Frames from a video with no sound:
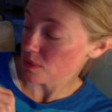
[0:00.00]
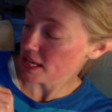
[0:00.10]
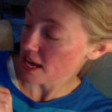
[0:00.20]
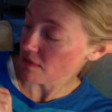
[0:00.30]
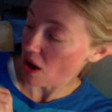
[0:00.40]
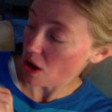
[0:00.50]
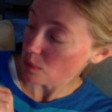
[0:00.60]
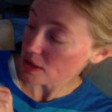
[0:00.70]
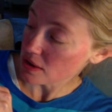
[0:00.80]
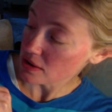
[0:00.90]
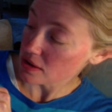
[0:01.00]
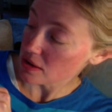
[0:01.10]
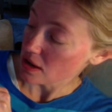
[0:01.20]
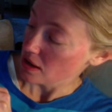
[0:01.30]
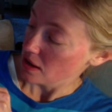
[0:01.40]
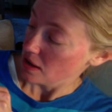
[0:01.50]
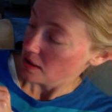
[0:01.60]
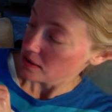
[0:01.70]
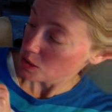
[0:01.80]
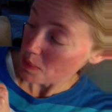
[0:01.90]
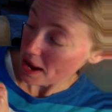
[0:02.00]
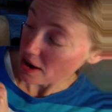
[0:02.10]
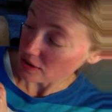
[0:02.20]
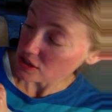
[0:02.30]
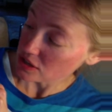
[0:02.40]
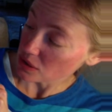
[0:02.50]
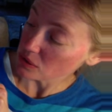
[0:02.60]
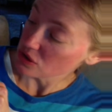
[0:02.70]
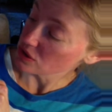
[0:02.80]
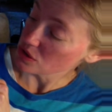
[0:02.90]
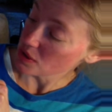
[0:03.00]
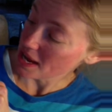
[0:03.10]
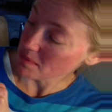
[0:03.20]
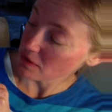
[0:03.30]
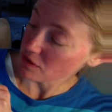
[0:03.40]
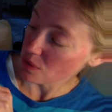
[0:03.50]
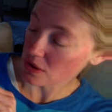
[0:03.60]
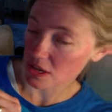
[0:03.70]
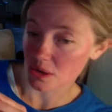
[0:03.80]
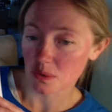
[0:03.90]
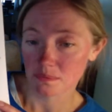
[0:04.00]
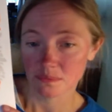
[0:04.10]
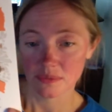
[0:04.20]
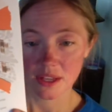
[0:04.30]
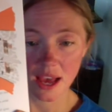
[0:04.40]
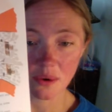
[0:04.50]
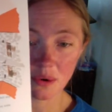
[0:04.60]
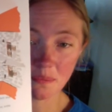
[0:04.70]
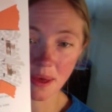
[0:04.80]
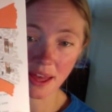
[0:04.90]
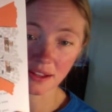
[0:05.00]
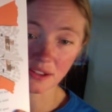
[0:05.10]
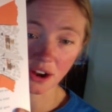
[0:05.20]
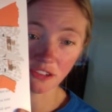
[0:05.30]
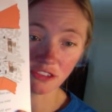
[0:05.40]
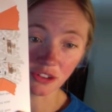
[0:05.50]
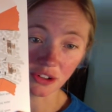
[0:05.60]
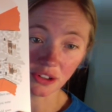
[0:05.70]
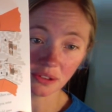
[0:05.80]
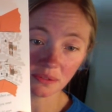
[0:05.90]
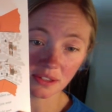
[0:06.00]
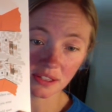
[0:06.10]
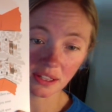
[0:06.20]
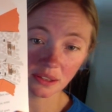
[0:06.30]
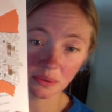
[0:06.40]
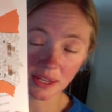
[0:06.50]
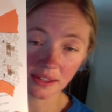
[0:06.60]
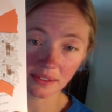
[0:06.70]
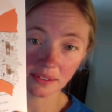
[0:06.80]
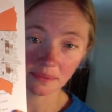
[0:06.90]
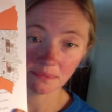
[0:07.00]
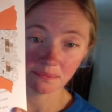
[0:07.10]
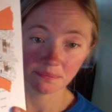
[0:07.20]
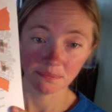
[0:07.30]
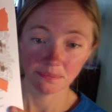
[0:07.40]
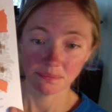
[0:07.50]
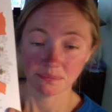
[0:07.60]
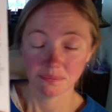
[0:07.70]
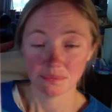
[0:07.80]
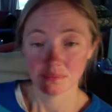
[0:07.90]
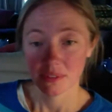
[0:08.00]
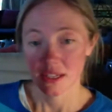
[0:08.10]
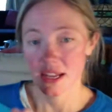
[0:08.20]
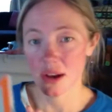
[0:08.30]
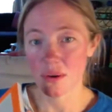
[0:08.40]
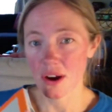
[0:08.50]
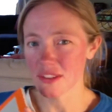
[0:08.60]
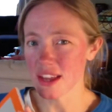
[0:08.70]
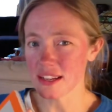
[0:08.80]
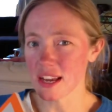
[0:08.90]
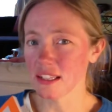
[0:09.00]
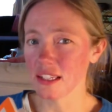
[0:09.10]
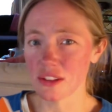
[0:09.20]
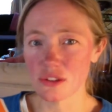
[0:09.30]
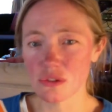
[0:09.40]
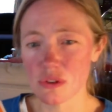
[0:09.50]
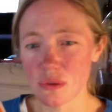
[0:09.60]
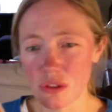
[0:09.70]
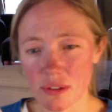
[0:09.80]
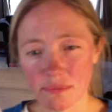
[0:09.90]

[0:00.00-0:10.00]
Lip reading: "We gave all we could spare to soldiers who came before you." "Our beds are full," said Louise. Now, are they telling the truth?